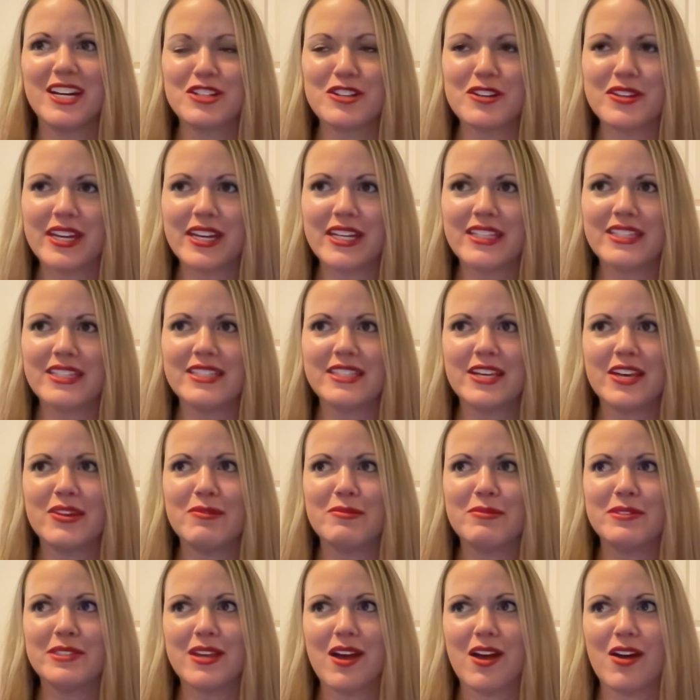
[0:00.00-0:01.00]
sure they can sell
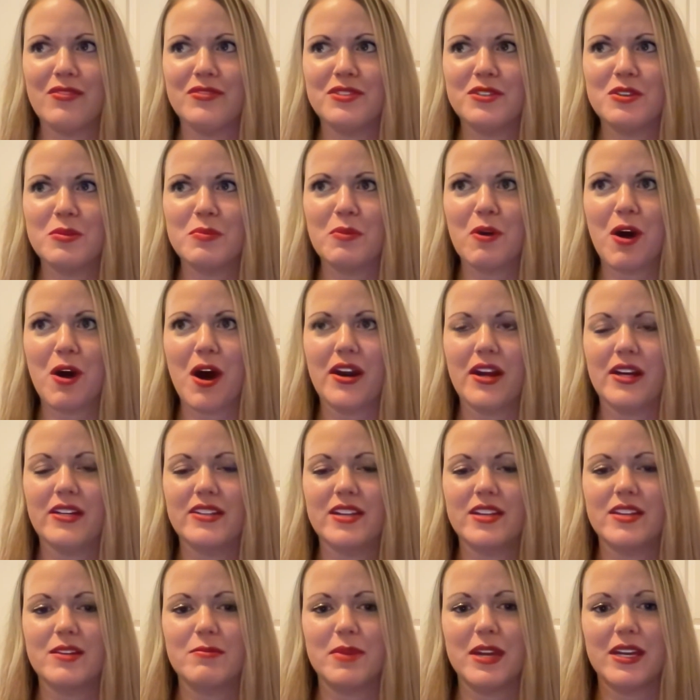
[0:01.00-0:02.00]
themselves the product
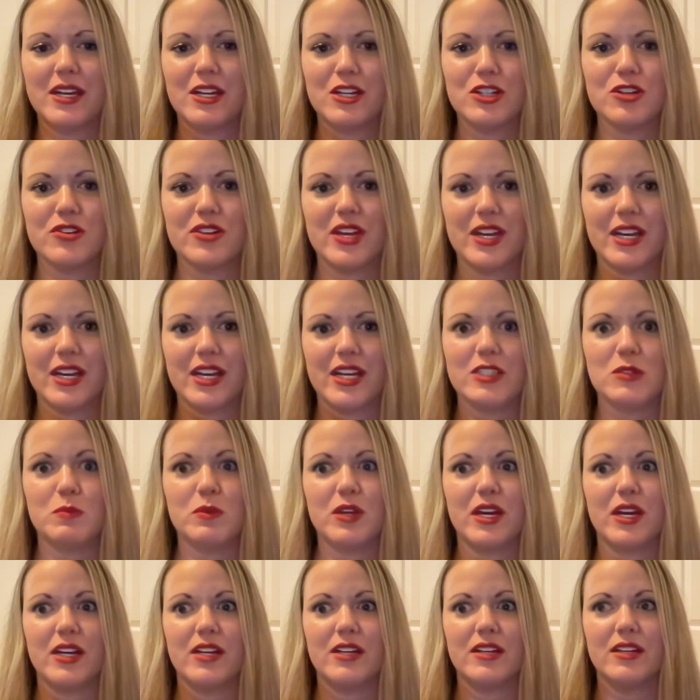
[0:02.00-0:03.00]
and then making sure they can
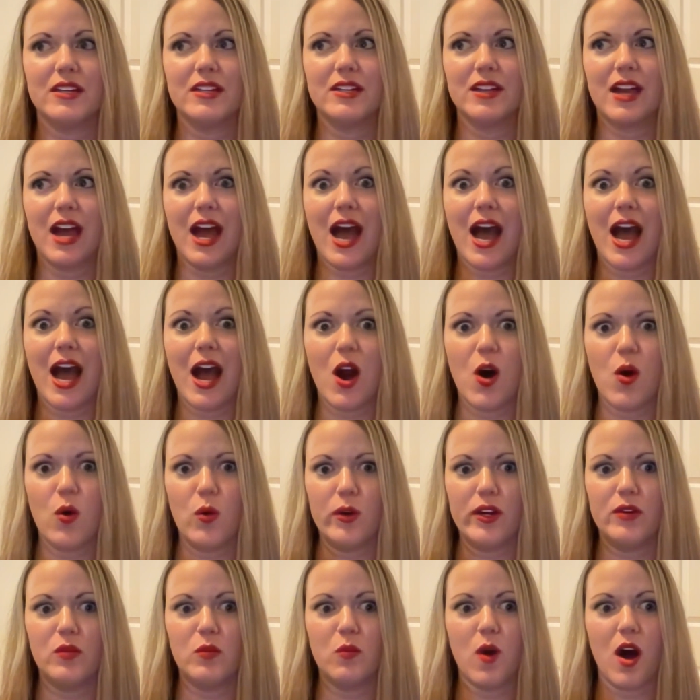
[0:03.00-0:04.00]
explain
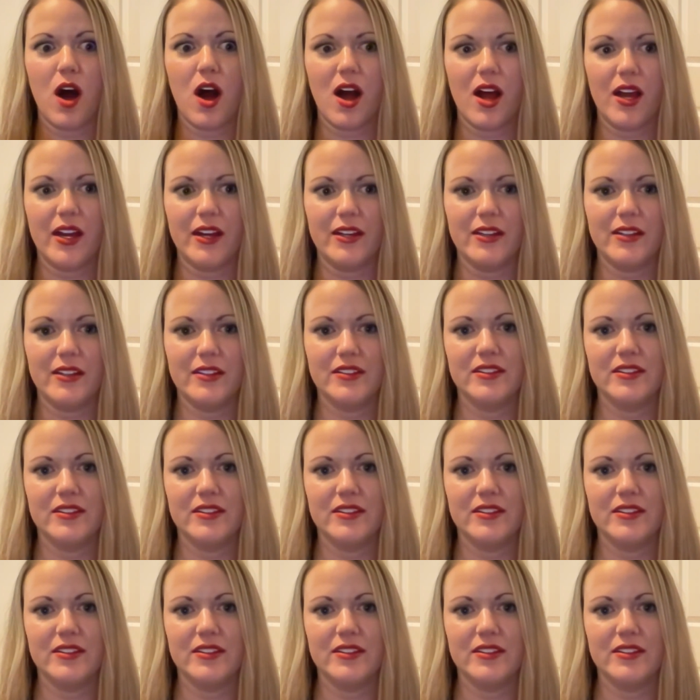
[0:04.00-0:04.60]
how and why